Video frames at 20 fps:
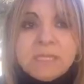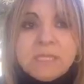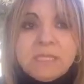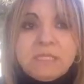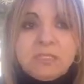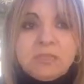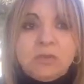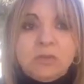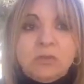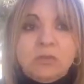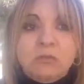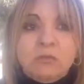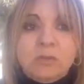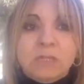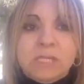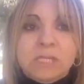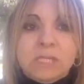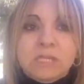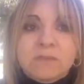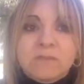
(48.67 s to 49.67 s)
It's going to
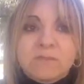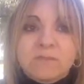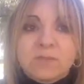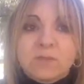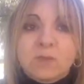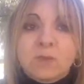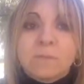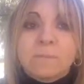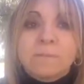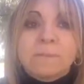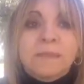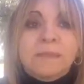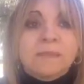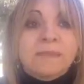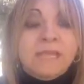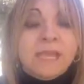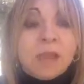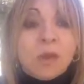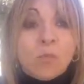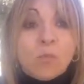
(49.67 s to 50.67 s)
give you
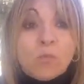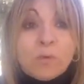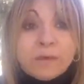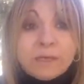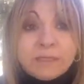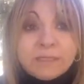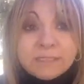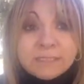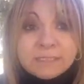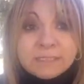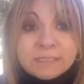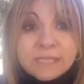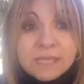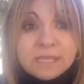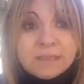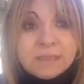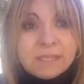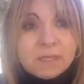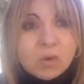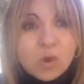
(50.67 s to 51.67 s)
the awareness
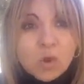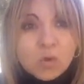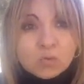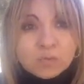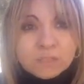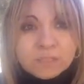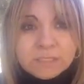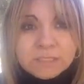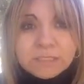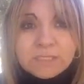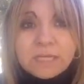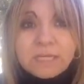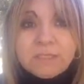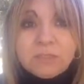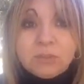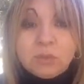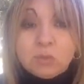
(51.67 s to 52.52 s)
and the coaching